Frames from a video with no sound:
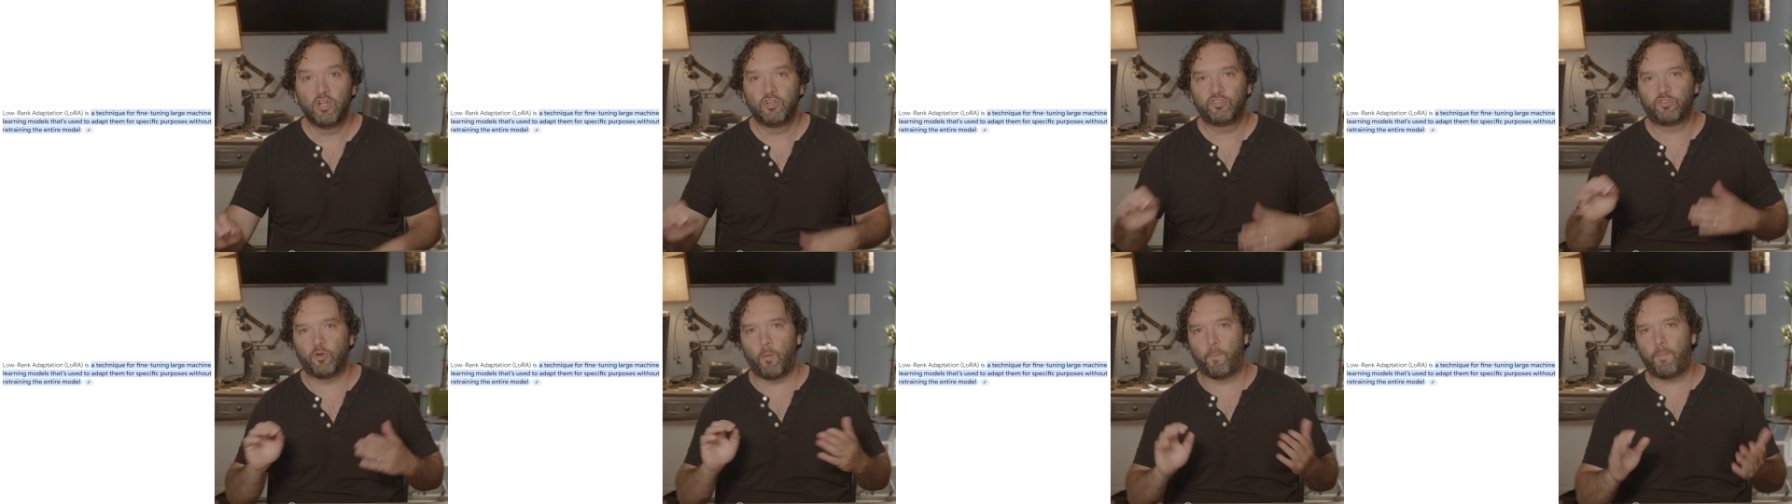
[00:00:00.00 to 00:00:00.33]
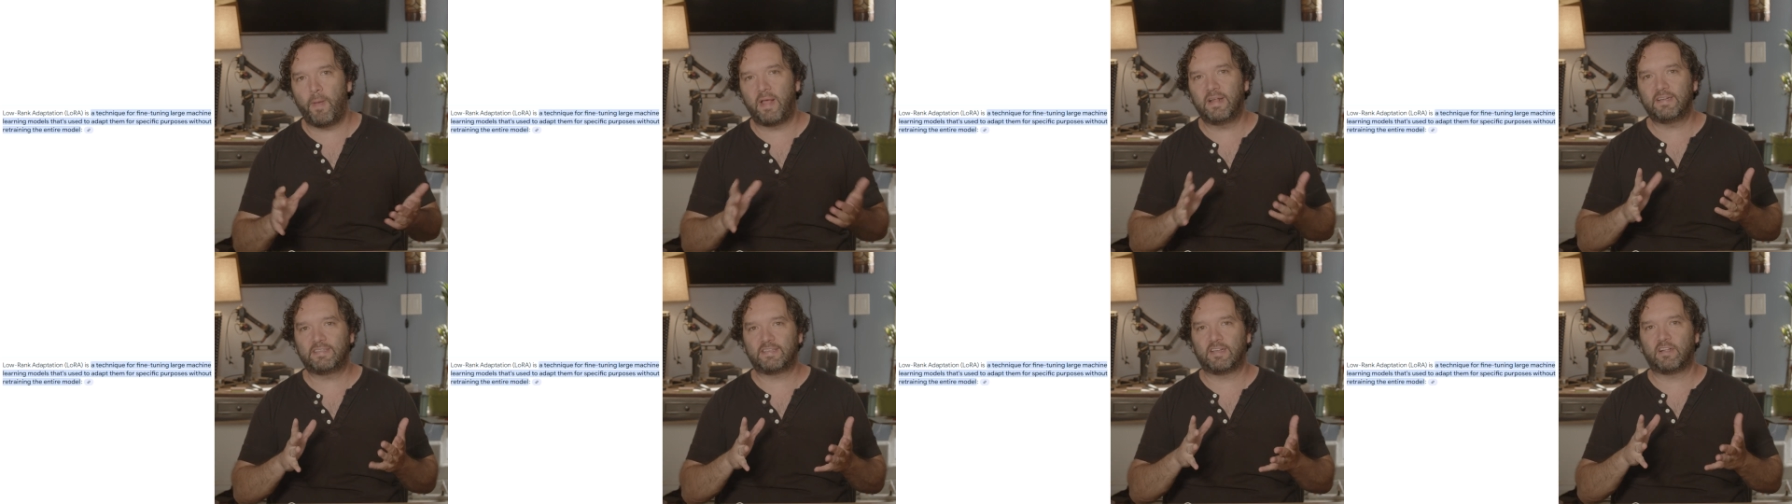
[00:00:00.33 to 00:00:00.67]
So
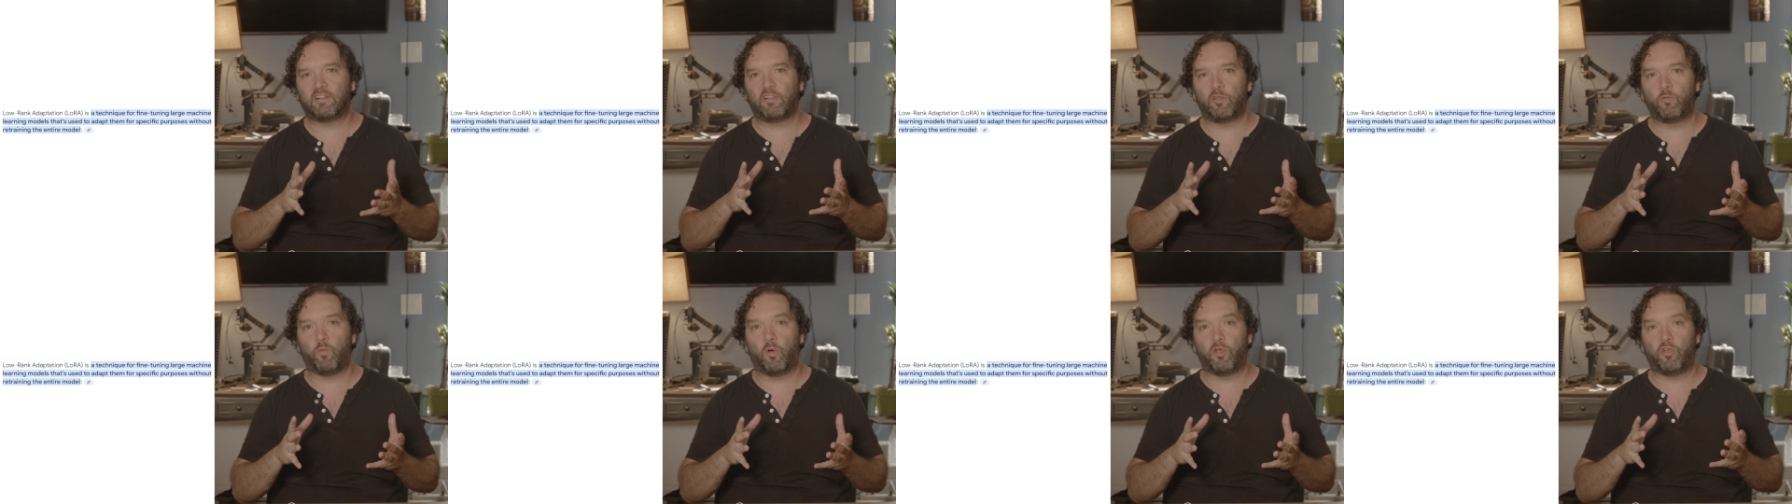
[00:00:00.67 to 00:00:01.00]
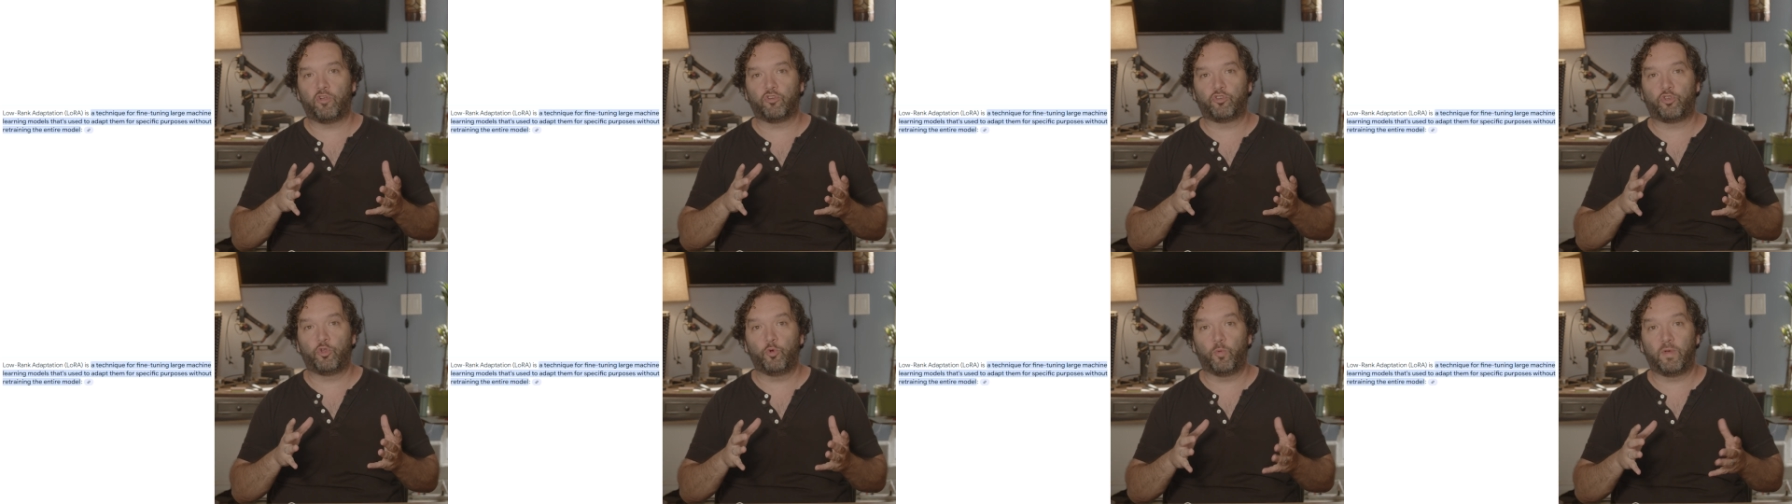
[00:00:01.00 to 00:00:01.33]
basically, what
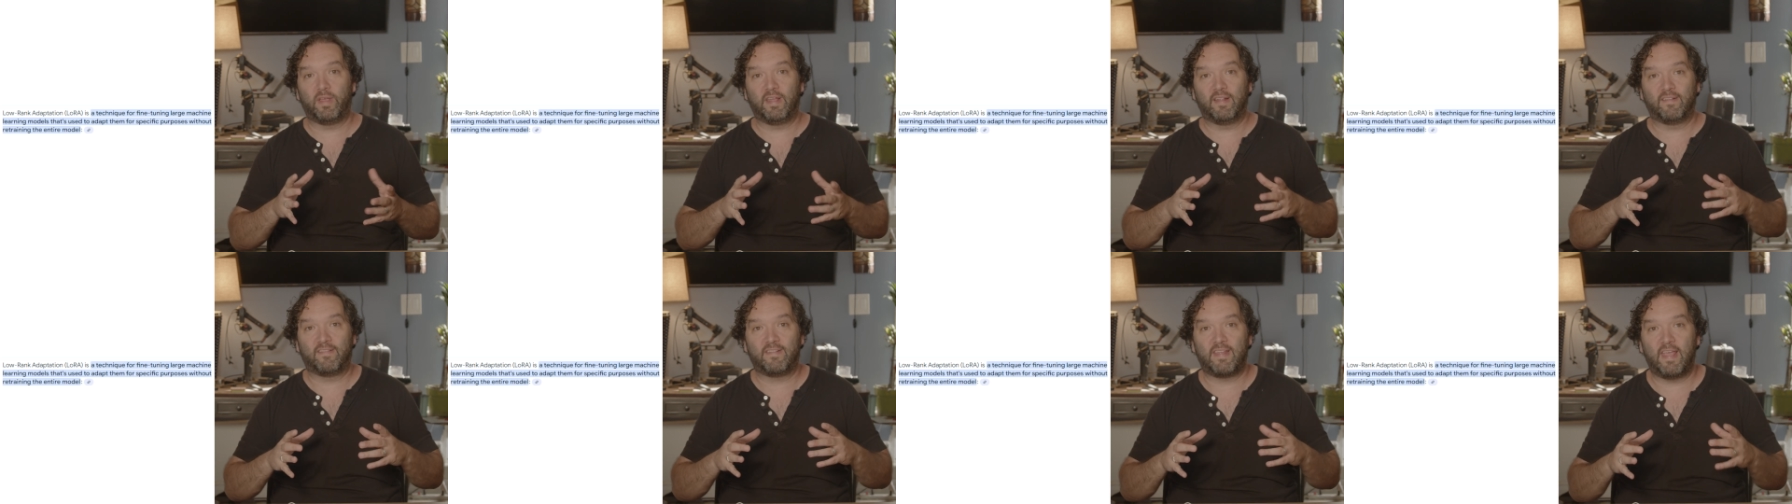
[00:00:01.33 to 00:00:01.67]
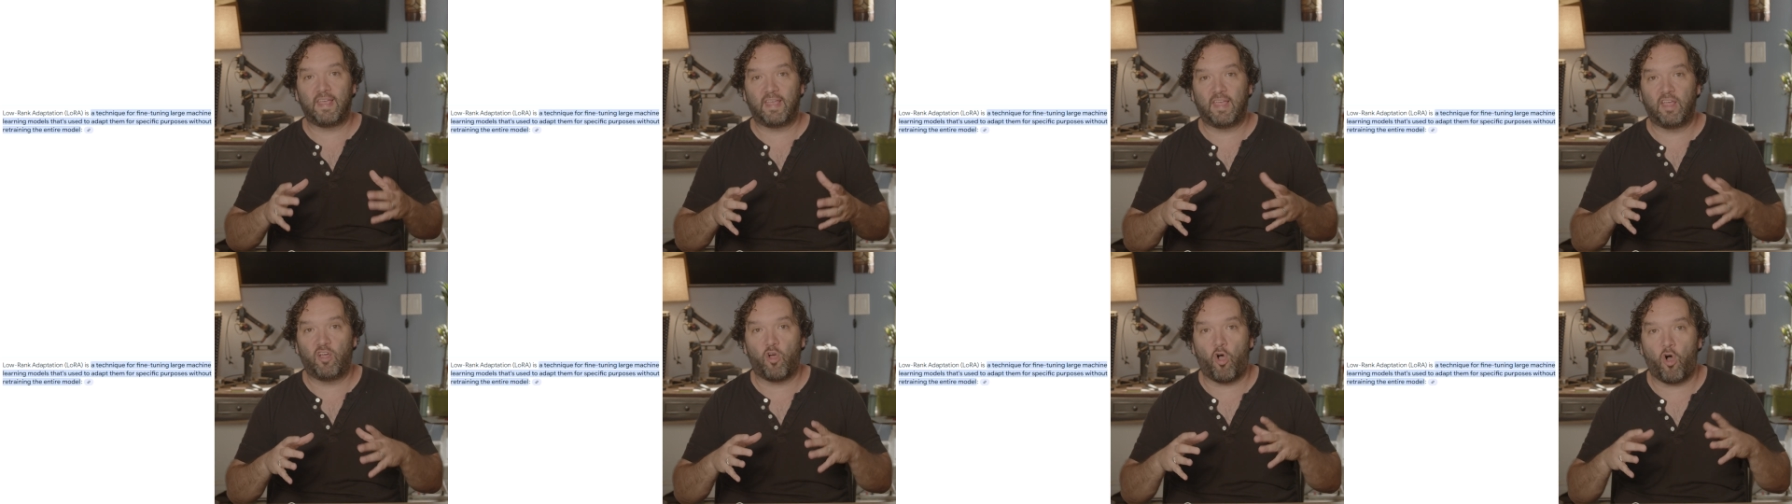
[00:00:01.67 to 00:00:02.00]
you're doing is
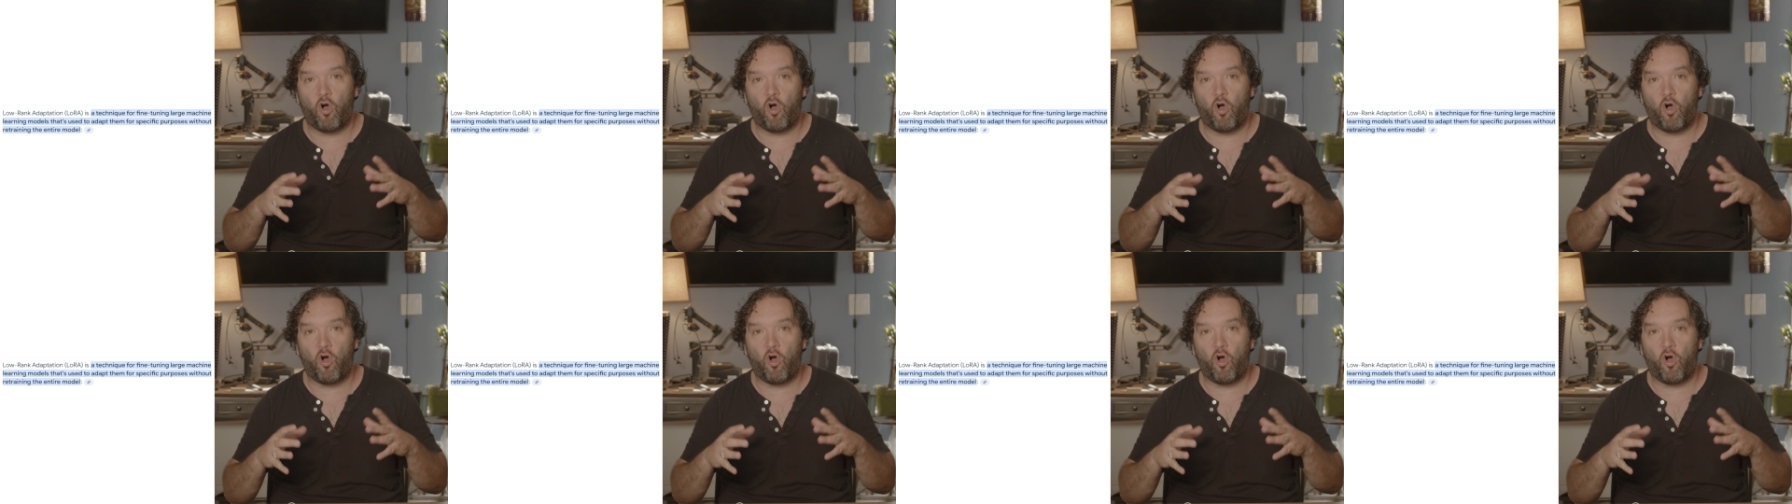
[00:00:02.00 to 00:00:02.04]
taking